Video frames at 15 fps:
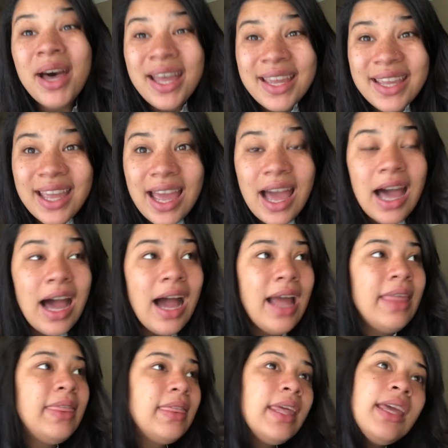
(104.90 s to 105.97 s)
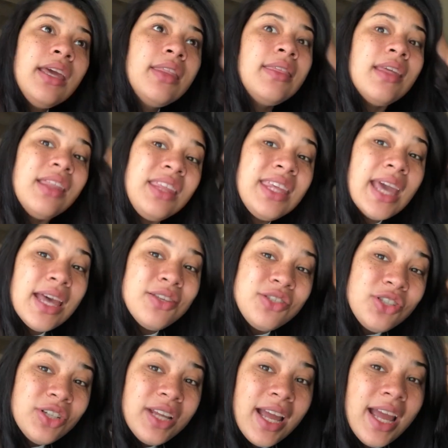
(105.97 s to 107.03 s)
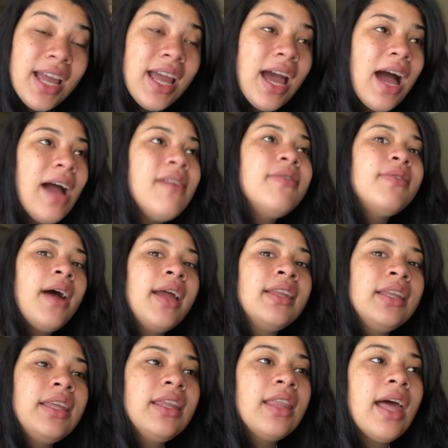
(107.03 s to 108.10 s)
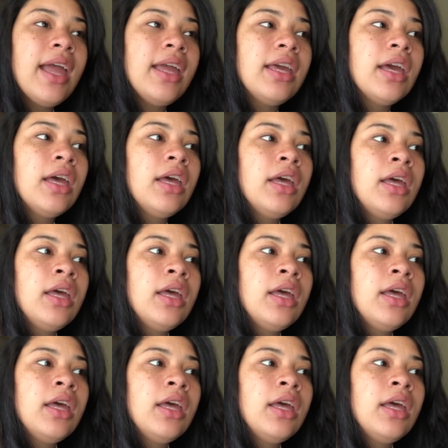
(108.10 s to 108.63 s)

But I think that yesterday I finally like